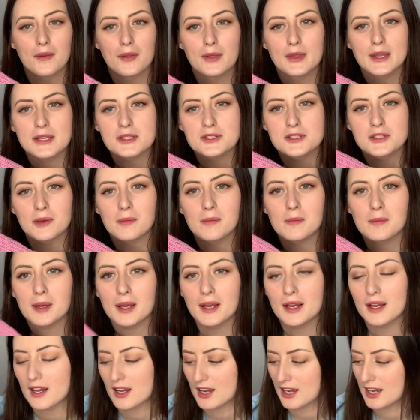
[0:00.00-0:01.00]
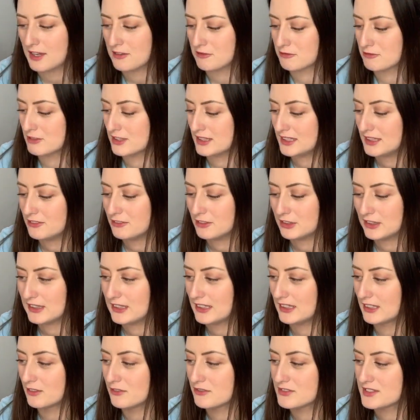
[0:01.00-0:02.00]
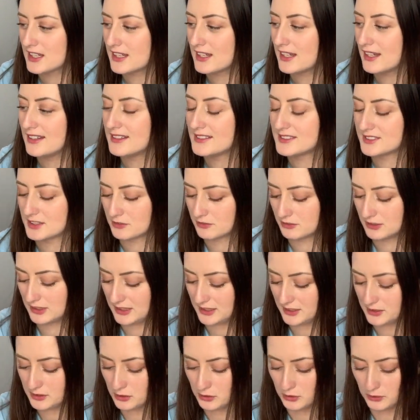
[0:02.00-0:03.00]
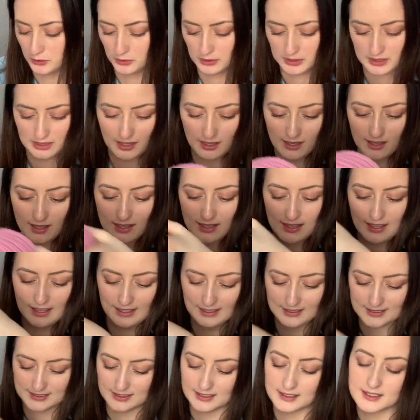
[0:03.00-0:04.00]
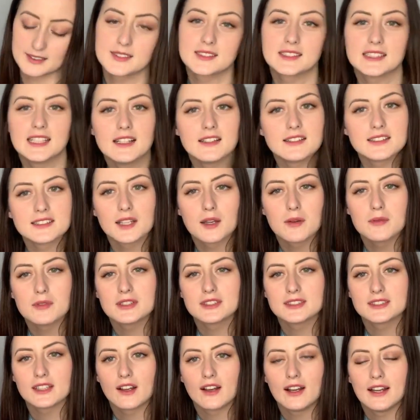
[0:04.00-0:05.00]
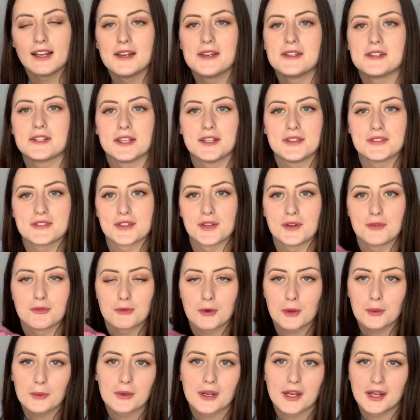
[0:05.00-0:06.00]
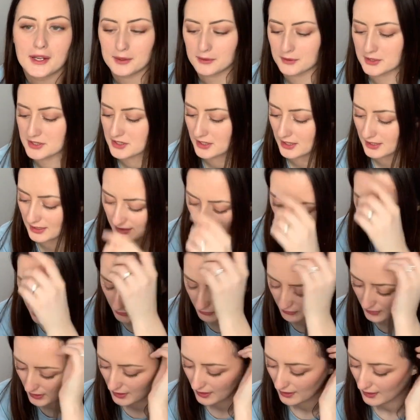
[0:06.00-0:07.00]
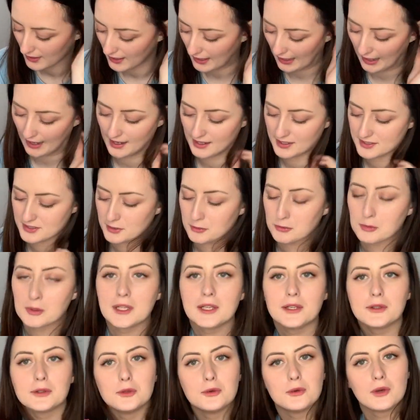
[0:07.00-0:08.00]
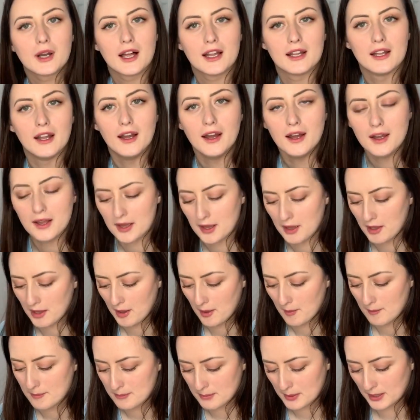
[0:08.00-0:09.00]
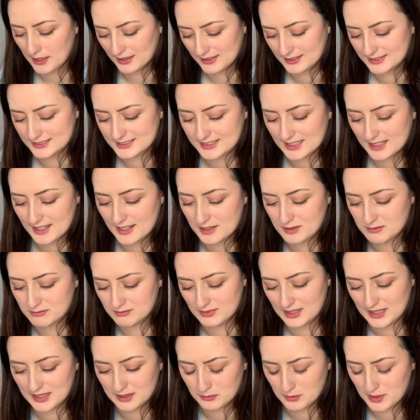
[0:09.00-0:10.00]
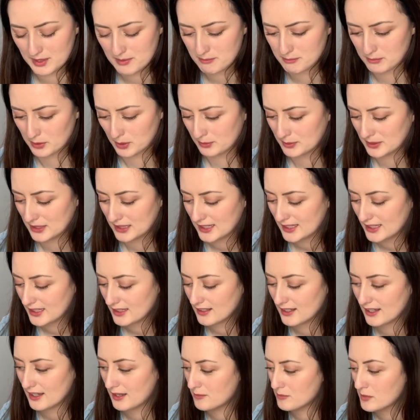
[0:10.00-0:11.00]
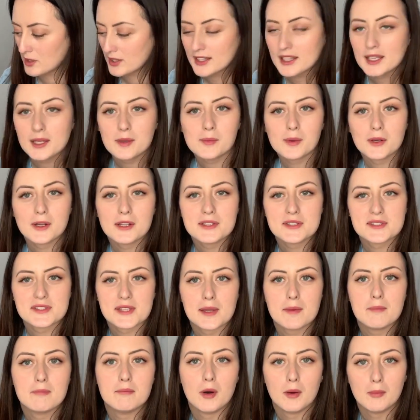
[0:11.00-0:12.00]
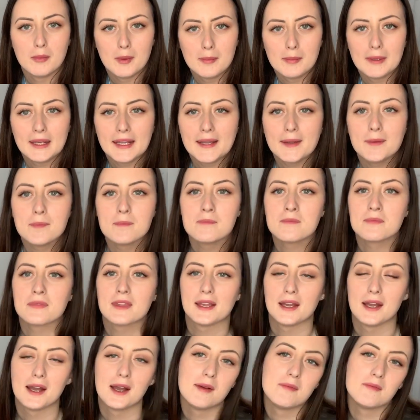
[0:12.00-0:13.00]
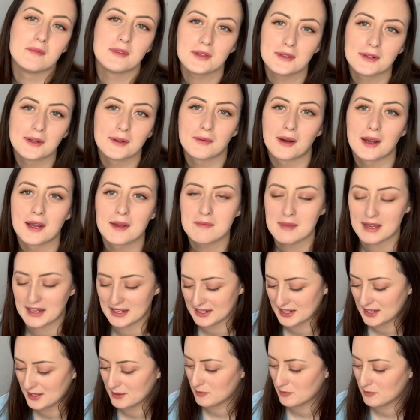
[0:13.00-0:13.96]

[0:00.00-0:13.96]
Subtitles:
this jumper, I really loved it. It's a really cool cut. It has like slits up the side. It's a roll neck, which I love, and a really cool colour. But it went bobbly. I keep going to say bobbly. You know what I mean. It